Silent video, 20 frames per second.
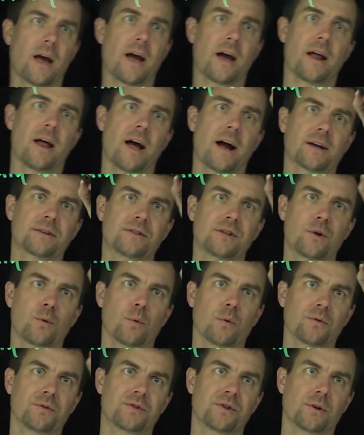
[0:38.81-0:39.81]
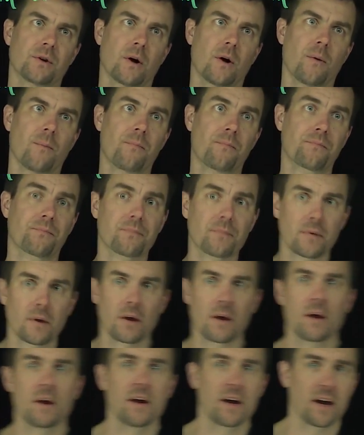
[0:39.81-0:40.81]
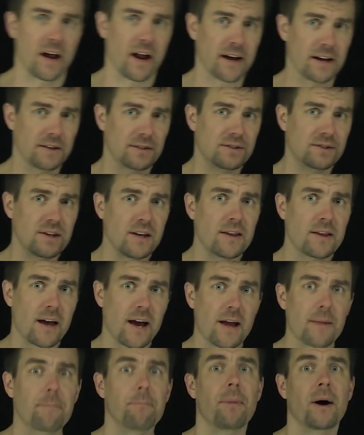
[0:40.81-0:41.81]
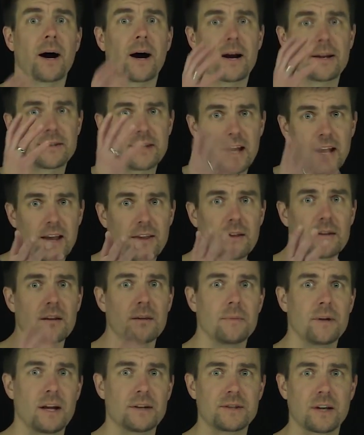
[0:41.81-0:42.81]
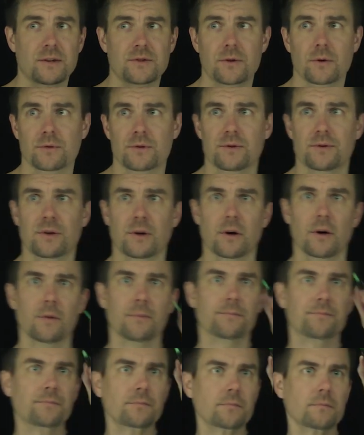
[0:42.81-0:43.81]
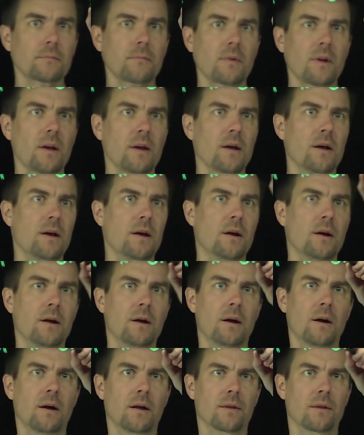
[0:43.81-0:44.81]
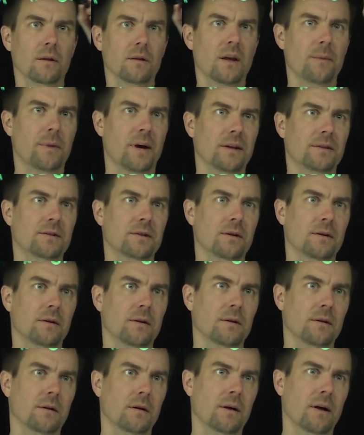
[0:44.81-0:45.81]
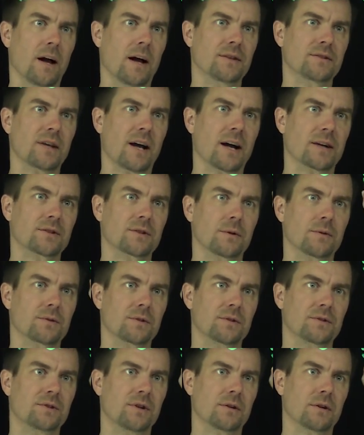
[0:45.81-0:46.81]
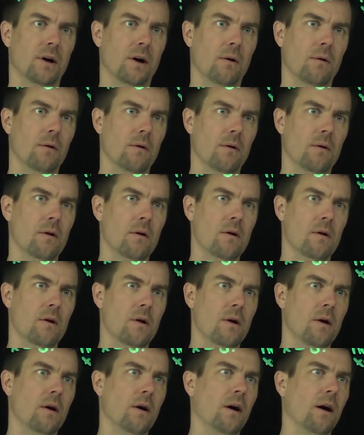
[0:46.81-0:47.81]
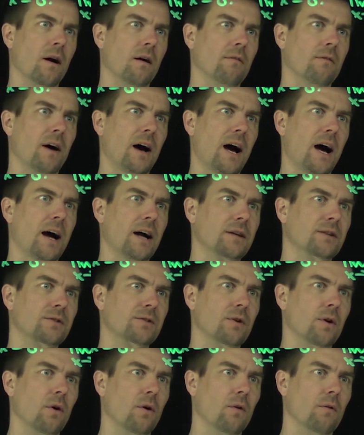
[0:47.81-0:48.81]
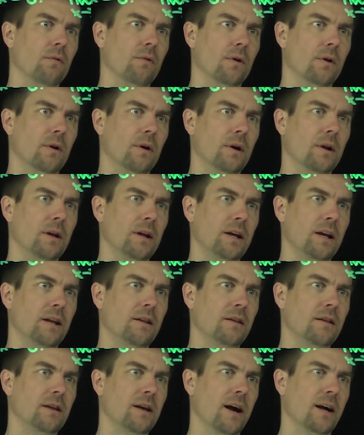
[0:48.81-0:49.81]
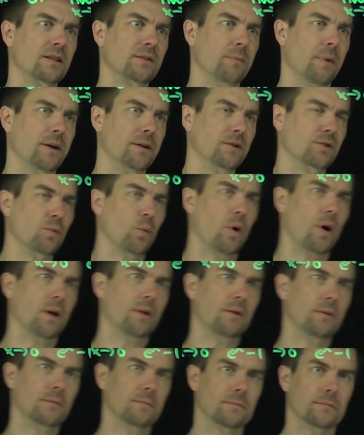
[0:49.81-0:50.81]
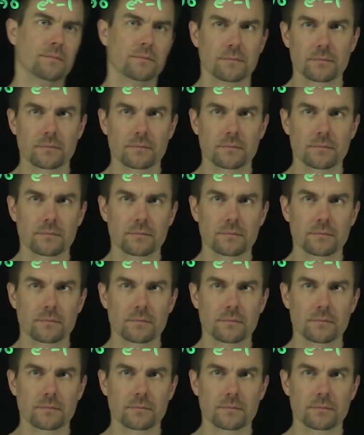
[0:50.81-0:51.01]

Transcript: at x equals 0. And I can see that by taking the limit as x goes to 0. The limit as x goes to 0 of x over e to the x minus 1